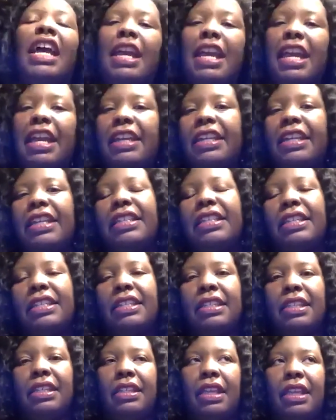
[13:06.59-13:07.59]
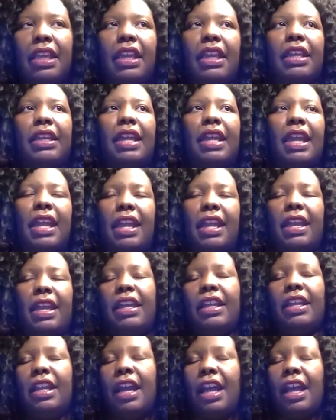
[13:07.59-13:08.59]
And this is the thing,
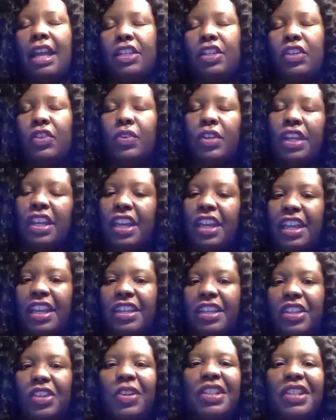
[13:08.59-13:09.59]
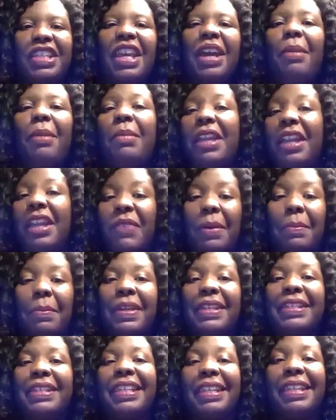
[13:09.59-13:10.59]
and you can you can tell me if I'm
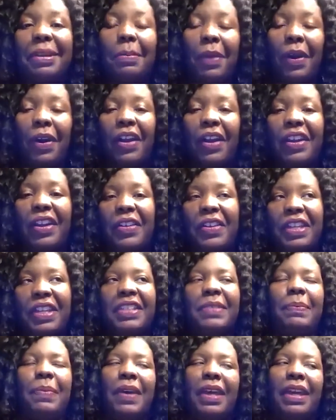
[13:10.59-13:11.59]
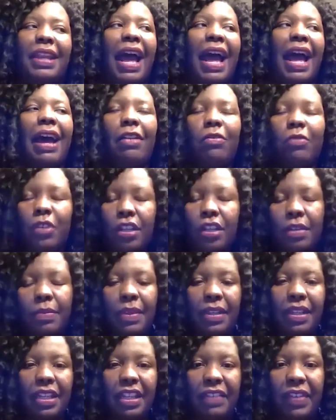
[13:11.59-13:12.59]
missing the mark on this, but I really
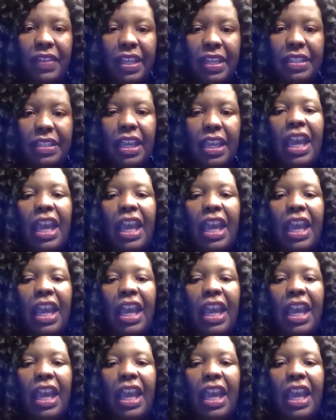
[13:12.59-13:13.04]
believe this.